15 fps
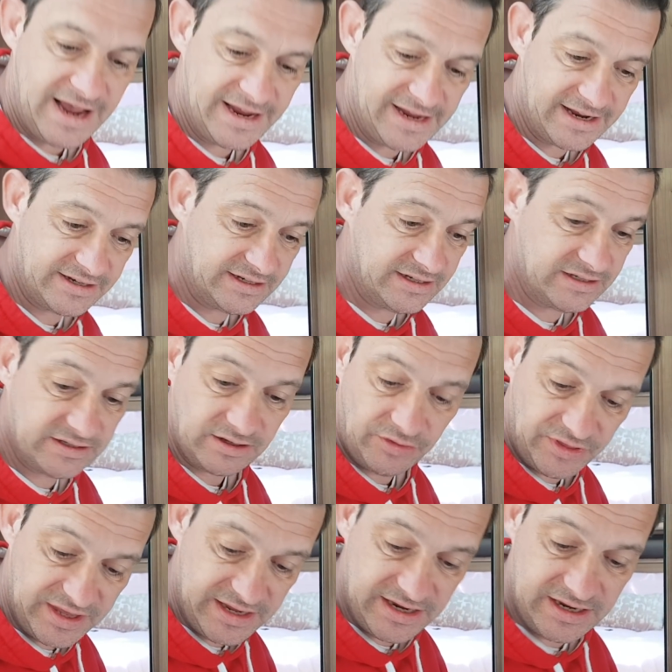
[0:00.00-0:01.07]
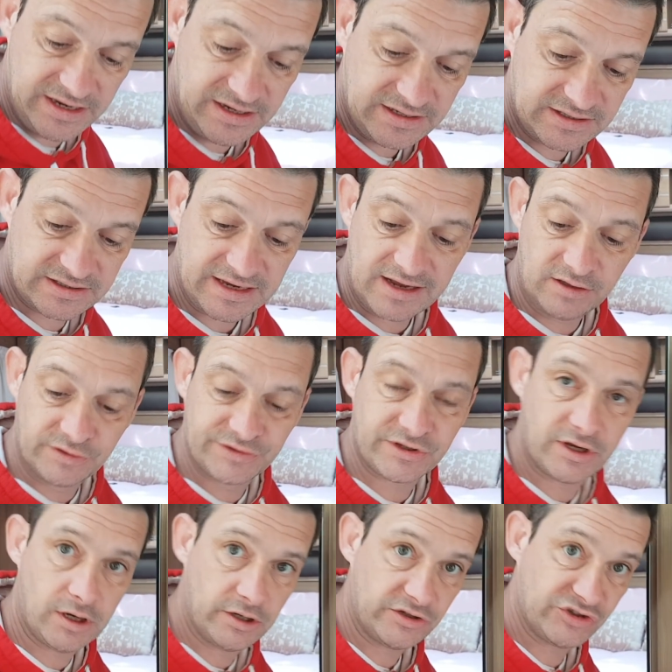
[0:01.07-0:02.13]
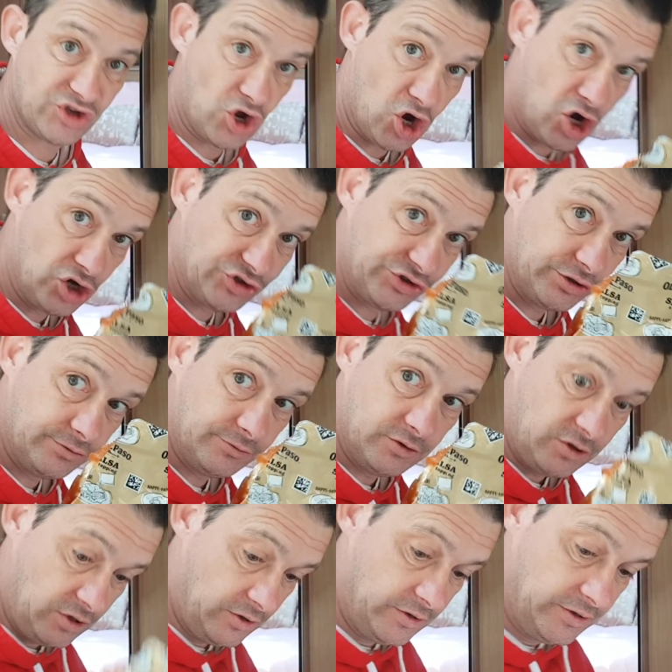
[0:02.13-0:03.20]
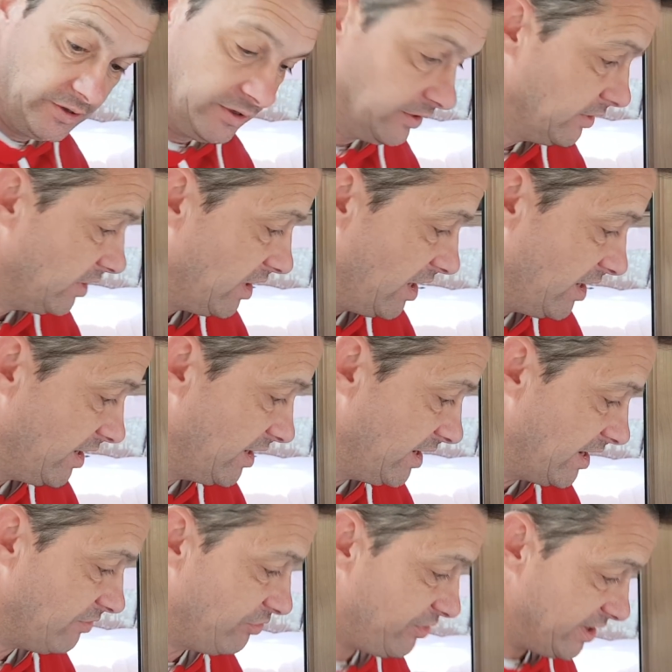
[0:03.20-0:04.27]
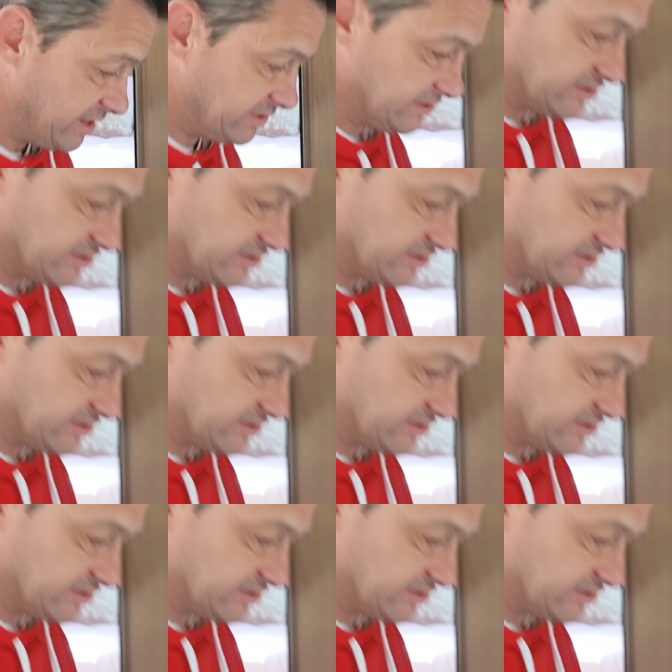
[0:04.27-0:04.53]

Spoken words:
I added the salsa sauce. And this